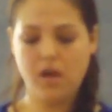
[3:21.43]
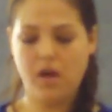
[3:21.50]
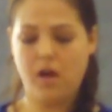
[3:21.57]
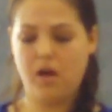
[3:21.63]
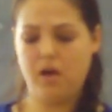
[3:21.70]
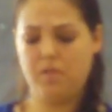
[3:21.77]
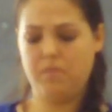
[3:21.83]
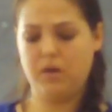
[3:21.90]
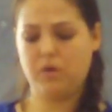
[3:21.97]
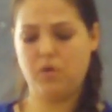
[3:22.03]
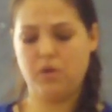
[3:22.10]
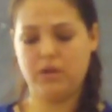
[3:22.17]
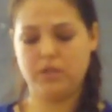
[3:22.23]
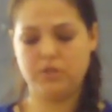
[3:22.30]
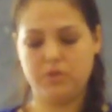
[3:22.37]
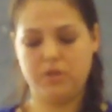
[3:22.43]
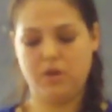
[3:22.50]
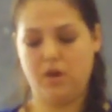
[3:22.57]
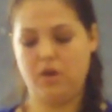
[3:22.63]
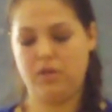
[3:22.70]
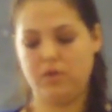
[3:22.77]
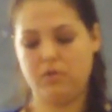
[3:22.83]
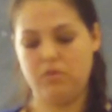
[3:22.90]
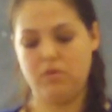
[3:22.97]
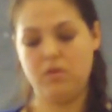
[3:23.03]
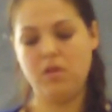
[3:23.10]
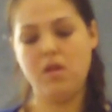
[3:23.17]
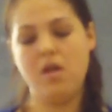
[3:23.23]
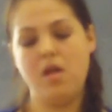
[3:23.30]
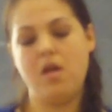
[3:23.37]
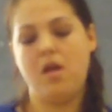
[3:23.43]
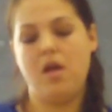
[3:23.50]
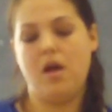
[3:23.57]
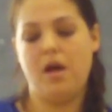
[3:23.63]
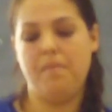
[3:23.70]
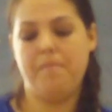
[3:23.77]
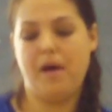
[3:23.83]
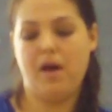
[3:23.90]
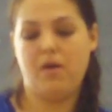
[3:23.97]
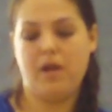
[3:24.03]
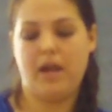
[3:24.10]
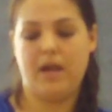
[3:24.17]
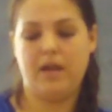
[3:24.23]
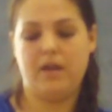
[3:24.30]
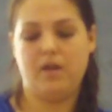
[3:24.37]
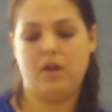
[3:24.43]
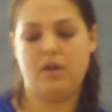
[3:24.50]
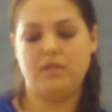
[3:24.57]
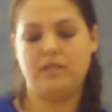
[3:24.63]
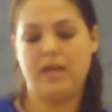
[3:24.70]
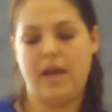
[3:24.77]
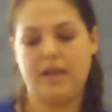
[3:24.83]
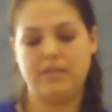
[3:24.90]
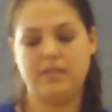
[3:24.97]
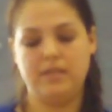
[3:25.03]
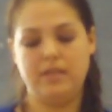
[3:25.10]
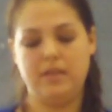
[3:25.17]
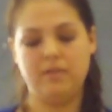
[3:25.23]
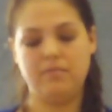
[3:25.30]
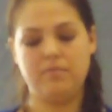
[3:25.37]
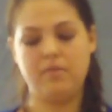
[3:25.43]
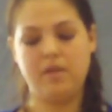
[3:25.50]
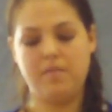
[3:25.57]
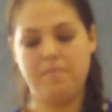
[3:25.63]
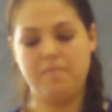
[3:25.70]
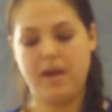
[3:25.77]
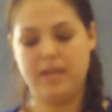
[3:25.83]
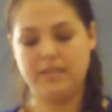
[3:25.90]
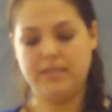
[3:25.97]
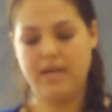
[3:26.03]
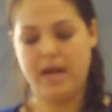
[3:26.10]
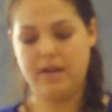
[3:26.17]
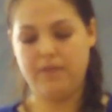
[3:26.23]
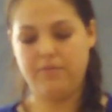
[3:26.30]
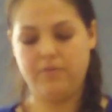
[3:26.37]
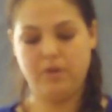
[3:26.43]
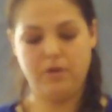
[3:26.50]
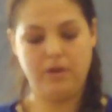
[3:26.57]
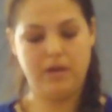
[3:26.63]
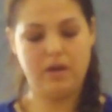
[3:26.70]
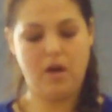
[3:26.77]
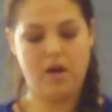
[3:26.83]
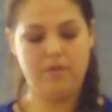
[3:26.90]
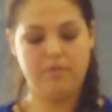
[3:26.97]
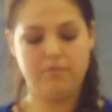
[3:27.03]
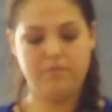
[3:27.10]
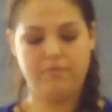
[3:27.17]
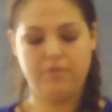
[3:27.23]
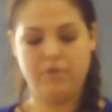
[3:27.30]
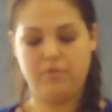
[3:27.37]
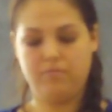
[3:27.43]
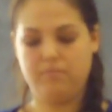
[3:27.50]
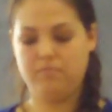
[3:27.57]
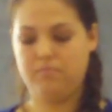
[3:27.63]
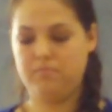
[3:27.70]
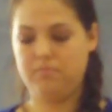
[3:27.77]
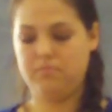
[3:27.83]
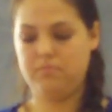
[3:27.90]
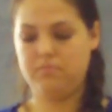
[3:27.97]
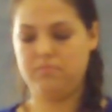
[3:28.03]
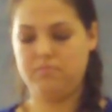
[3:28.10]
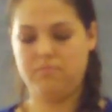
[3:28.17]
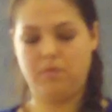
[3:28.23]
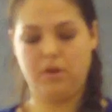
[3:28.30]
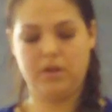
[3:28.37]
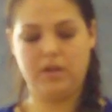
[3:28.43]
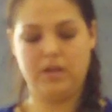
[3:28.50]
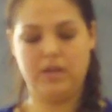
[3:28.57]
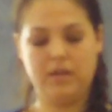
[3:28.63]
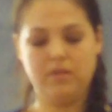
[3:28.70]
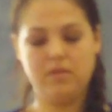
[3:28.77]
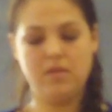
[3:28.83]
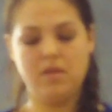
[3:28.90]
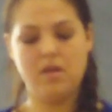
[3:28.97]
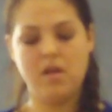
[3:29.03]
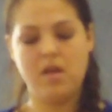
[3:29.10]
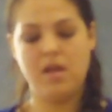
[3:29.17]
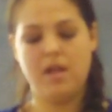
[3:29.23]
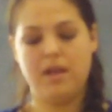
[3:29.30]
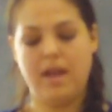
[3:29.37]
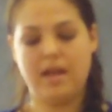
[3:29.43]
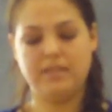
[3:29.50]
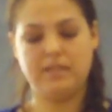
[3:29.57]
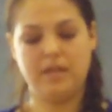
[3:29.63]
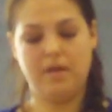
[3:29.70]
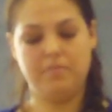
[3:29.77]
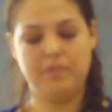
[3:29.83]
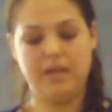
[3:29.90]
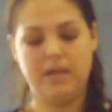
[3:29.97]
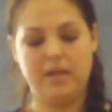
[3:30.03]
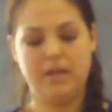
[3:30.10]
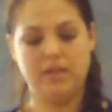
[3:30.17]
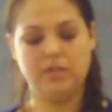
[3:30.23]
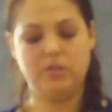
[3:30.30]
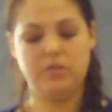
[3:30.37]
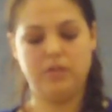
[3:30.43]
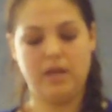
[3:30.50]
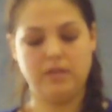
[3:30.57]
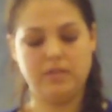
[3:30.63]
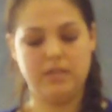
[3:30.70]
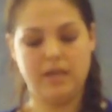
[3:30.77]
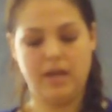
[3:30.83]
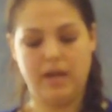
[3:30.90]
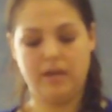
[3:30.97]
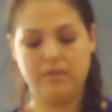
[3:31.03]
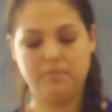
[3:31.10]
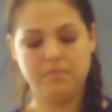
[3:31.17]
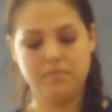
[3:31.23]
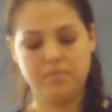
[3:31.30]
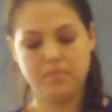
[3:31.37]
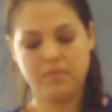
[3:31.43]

According to an article about Aidenhart's accident by Data Flurry Law Firm Marketing, last updated in 2009,